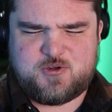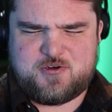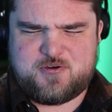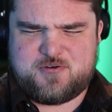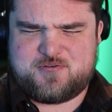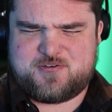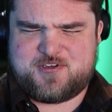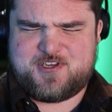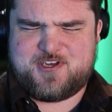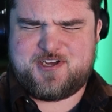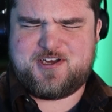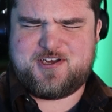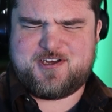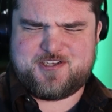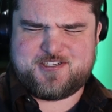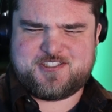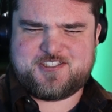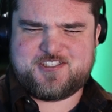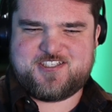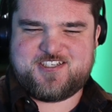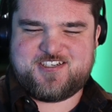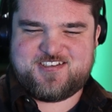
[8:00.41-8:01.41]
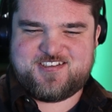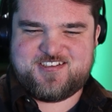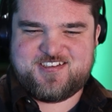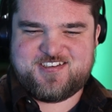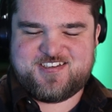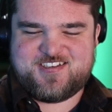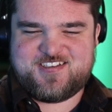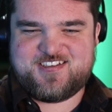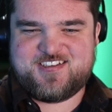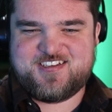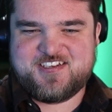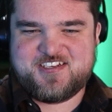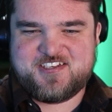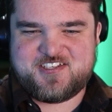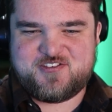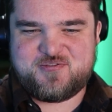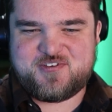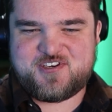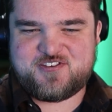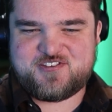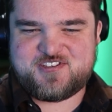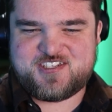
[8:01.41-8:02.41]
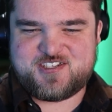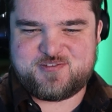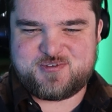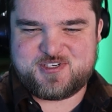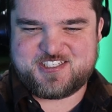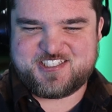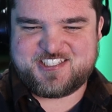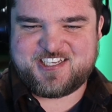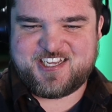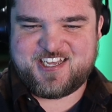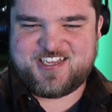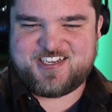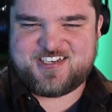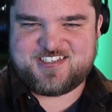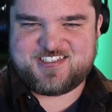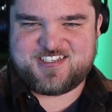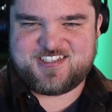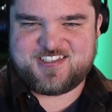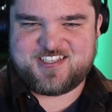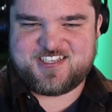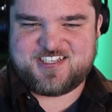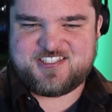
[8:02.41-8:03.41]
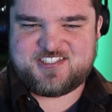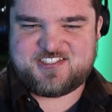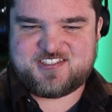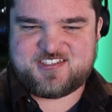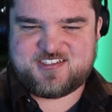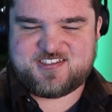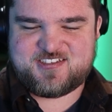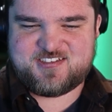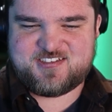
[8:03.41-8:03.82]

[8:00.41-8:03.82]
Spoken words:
Oh, gosh. We don't need to bring Ted into this.